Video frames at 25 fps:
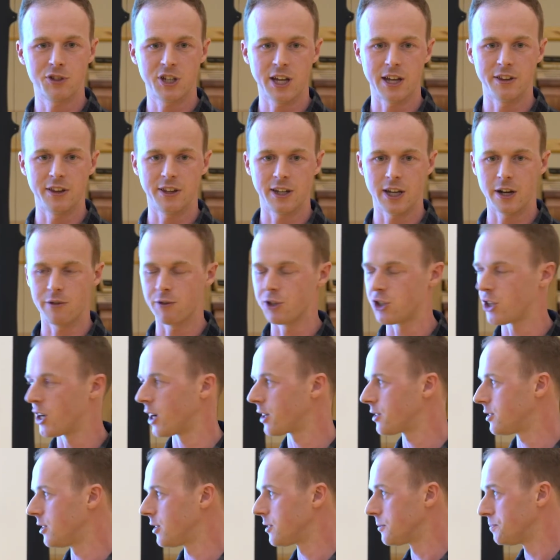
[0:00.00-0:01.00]
10 that get
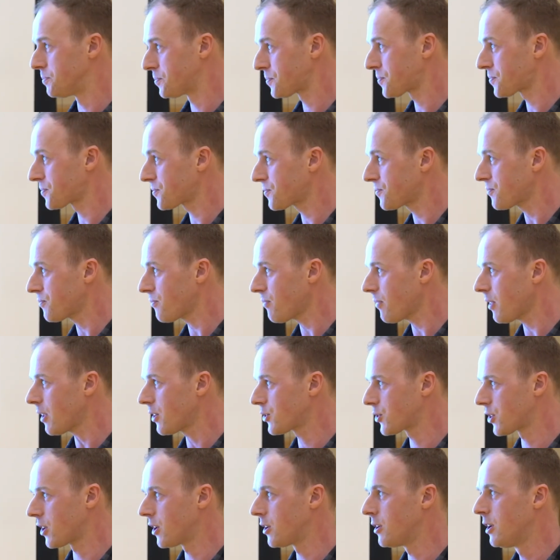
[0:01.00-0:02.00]
rejected.
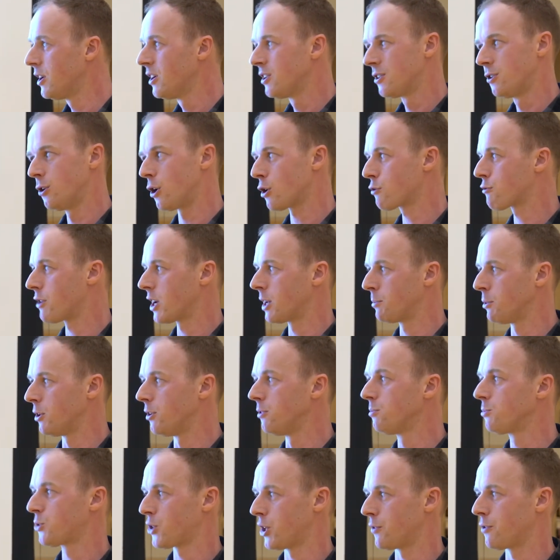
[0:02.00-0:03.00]
So not
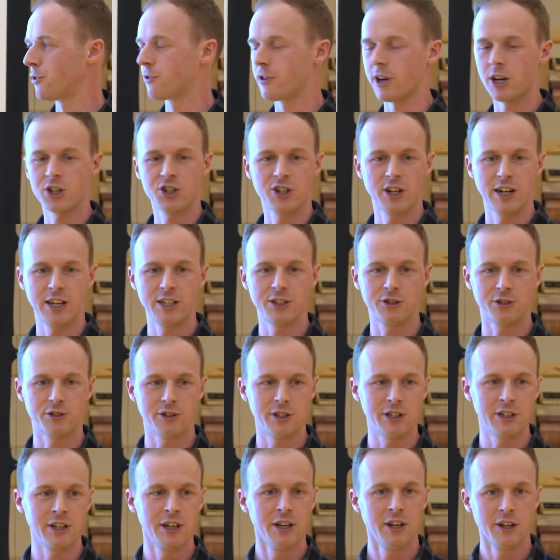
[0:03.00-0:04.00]
credible,
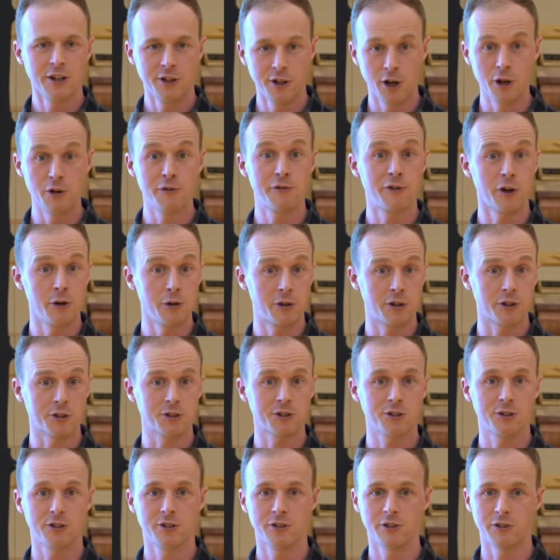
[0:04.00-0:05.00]
self-congratulatory, no
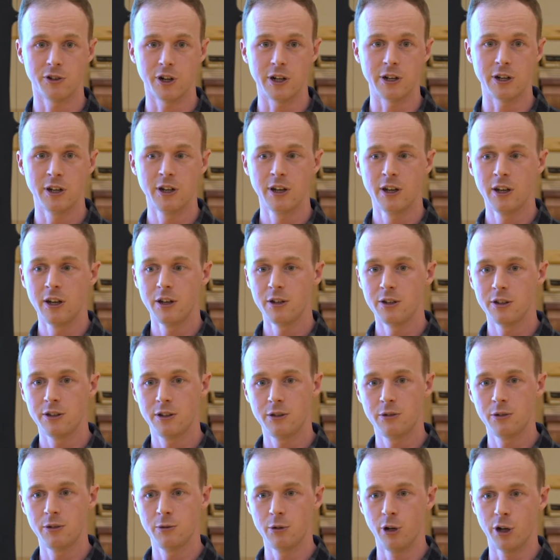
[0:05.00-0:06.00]
focus, right?
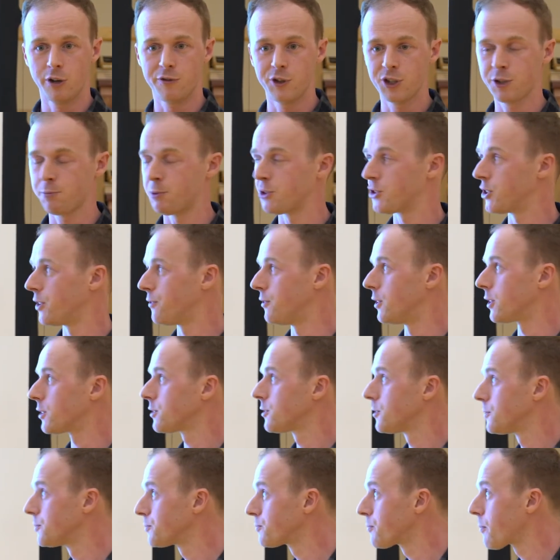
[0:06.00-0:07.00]
Look for
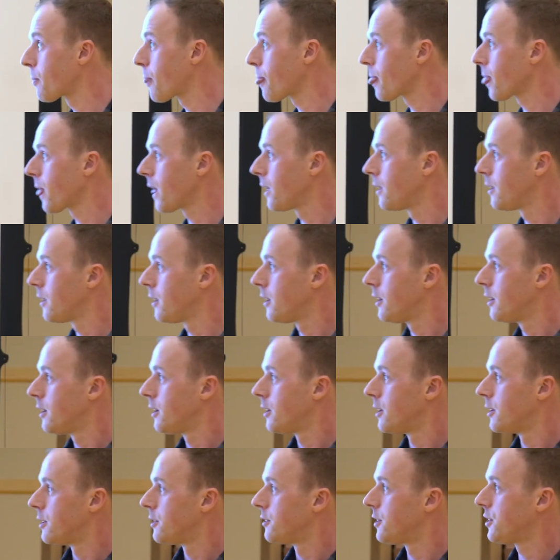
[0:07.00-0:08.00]
specifics.
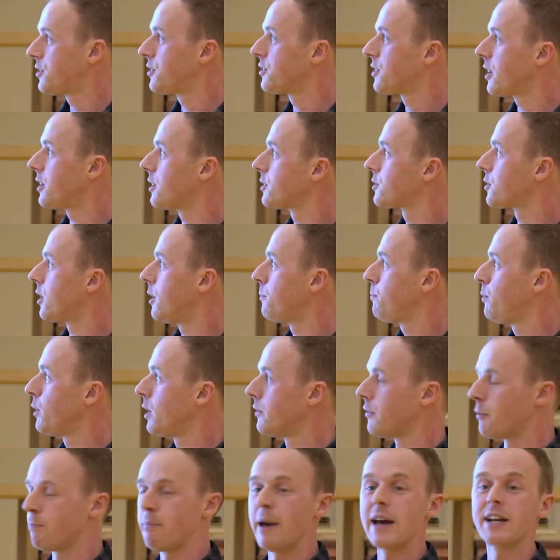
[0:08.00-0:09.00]
This is an
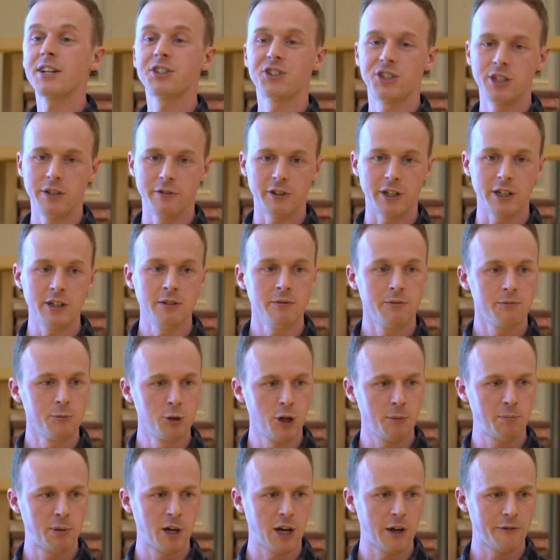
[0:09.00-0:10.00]
example of a better CV,
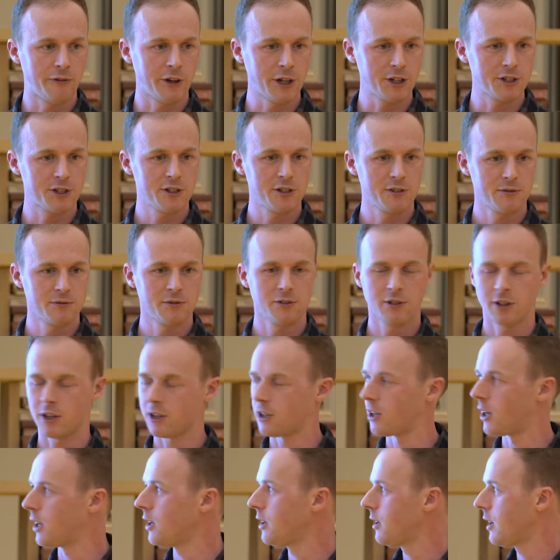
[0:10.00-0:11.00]
not perfect,
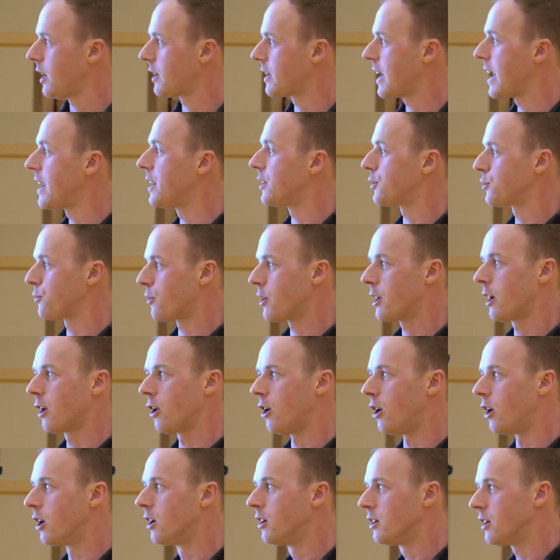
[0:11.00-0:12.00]
okay? Again, it's very
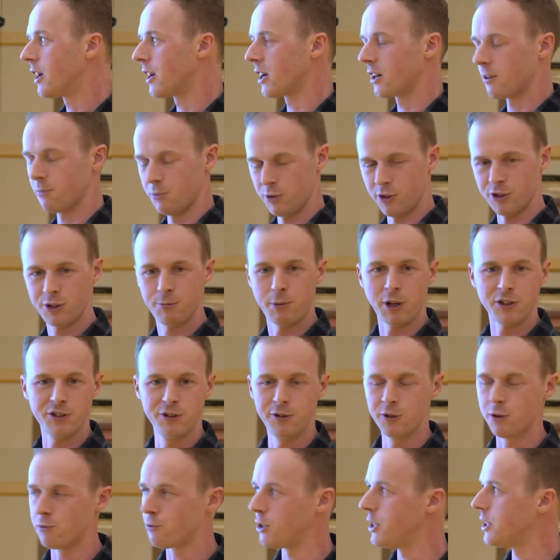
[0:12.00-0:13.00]
long, and I'm not
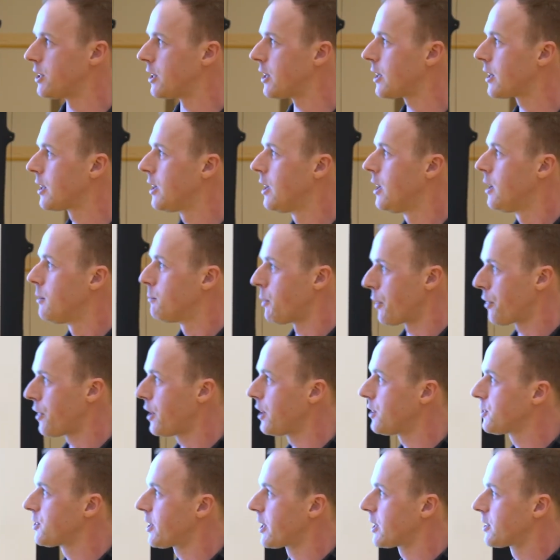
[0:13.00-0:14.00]
expecting you to read it,
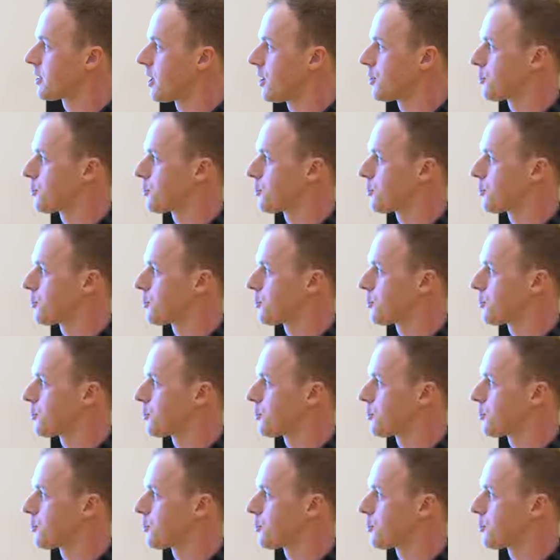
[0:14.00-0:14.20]
but things that